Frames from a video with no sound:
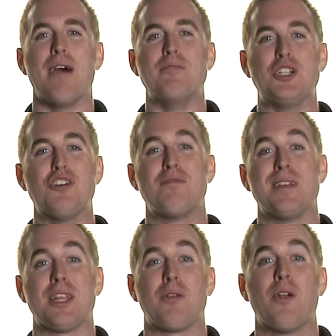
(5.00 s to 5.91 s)
I'm Joe from
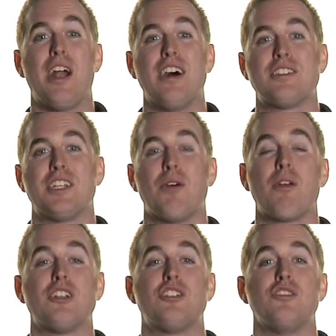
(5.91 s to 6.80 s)
Inline Warehouse and I want
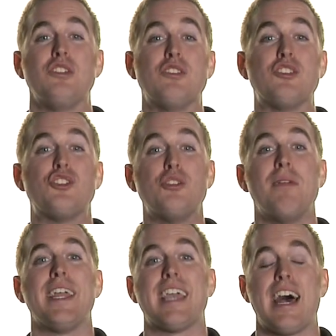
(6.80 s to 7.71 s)
to show you the two
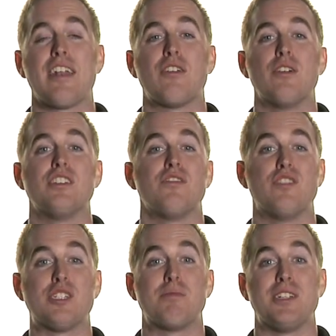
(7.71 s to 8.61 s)
main categories of
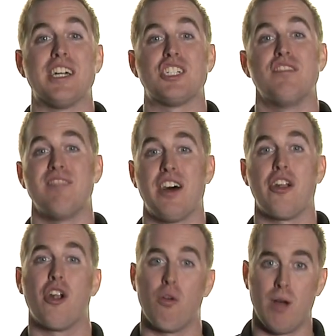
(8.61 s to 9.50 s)
wrist protection found
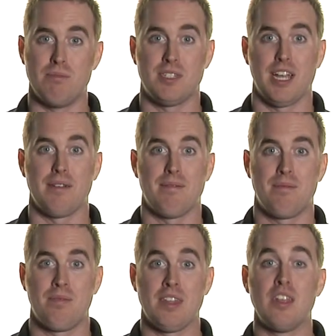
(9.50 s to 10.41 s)
on our website.
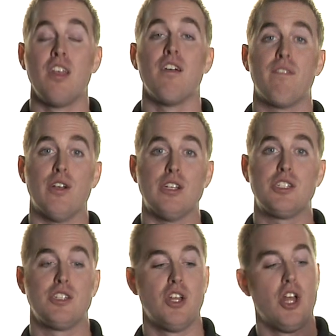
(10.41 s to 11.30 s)

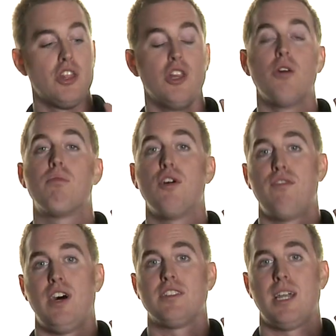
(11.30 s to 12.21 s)
First, the low
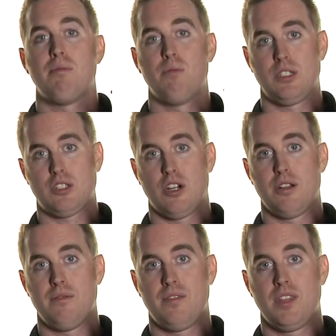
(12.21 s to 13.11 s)
profile type of wrist guard.